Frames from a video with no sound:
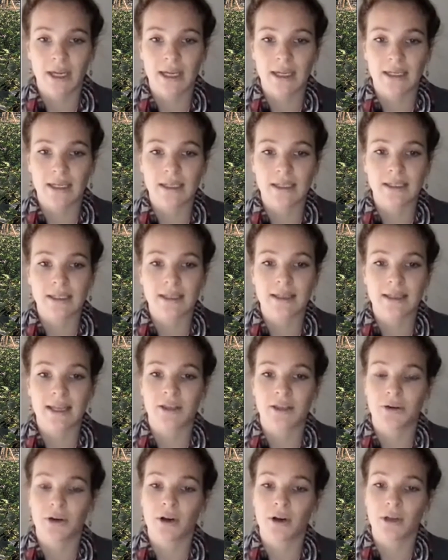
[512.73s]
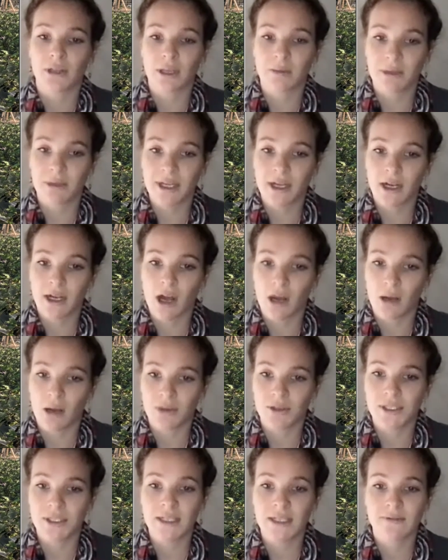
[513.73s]
is that there are limited
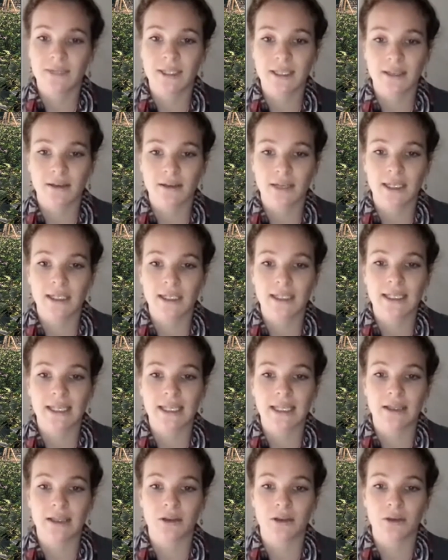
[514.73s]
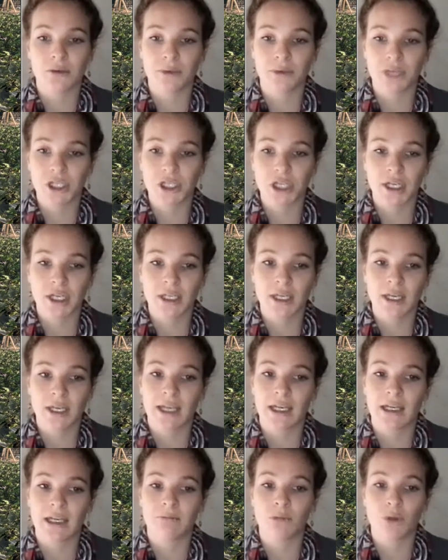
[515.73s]
composting facilities in the region,
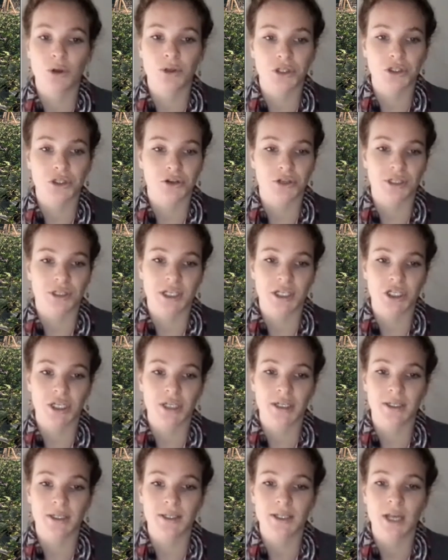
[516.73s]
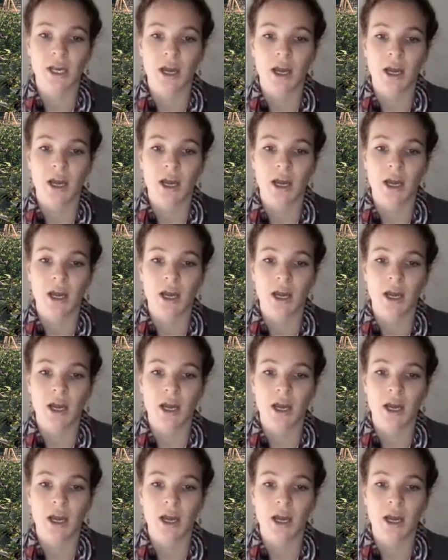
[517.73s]
and most jurisdictions